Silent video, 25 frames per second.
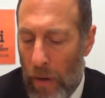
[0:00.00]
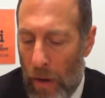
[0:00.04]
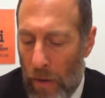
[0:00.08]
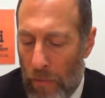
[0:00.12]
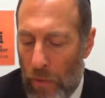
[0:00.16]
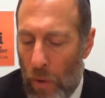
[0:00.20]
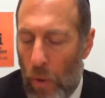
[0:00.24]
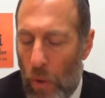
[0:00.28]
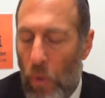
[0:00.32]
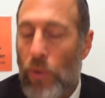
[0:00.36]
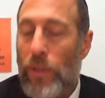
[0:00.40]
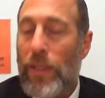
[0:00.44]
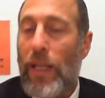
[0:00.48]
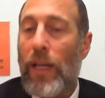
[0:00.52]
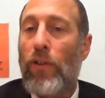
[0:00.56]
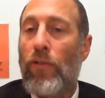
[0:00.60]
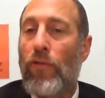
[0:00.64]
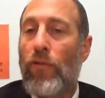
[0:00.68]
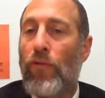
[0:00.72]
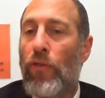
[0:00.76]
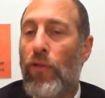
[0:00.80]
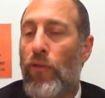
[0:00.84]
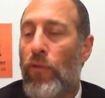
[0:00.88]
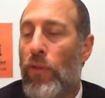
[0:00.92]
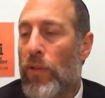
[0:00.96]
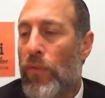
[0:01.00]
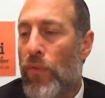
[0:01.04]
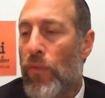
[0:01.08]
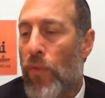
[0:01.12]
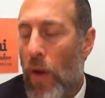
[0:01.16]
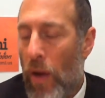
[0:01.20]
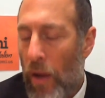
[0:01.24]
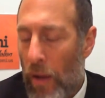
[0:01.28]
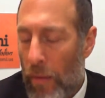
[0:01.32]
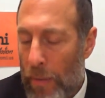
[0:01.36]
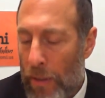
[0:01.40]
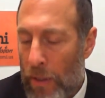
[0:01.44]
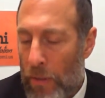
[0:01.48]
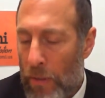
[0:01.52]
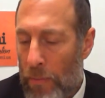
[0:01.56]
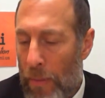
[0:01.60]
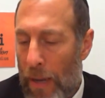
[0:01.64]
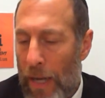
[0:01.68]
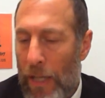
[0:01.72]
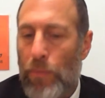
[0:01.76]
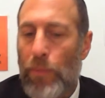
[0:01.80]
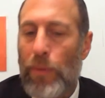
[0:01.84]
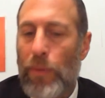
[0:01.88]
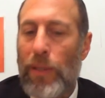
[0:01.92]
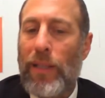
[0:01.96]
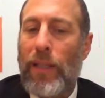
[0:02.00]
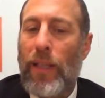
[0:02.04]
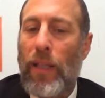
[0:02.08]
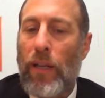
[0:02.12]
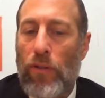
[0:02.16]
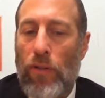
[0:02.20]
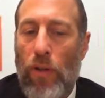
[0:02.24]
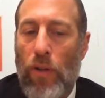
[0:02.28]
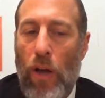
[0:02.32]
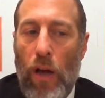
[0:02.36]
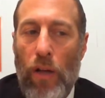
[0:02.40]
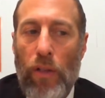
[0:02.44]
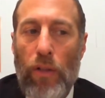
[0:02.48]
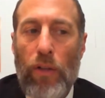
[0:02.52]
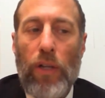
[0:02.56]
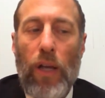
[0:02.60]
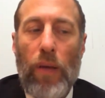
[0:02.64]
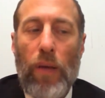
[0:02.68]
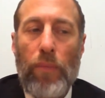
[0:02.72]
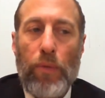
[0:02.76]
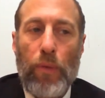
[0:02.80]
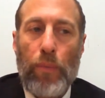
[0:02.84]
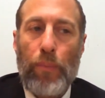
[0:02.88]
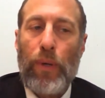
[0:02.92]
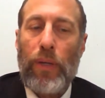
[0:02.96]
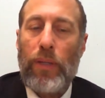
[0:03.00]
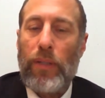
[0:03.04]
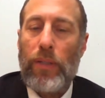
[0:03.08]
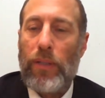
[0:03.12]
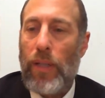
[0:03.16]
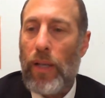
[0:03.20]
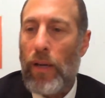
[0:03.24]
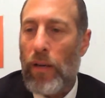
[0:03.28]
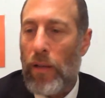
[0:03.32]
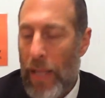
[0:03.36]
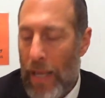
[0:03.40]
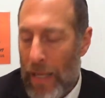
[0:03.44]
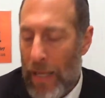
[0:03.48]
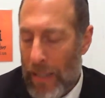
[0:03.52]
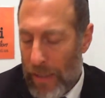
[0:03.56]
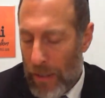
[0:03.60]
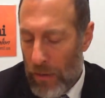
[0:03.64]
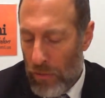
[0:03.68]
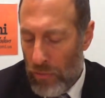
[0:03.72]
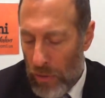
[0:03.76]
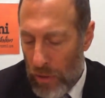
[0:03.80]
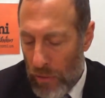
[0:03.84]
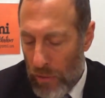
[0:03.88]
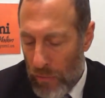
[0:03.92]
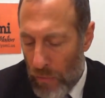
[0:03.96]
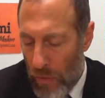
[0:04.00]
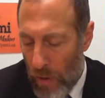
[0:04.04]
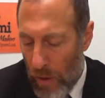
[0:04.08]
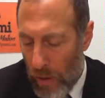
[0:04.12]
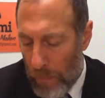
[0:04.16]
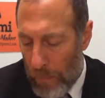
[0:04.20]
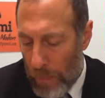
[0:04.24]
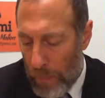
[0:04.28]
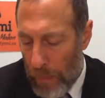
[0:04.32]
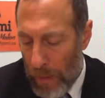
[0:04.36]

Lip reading: Of those that are 3 tefachim, it's mashma. There's other types of bricks that are less than 3 tefachim.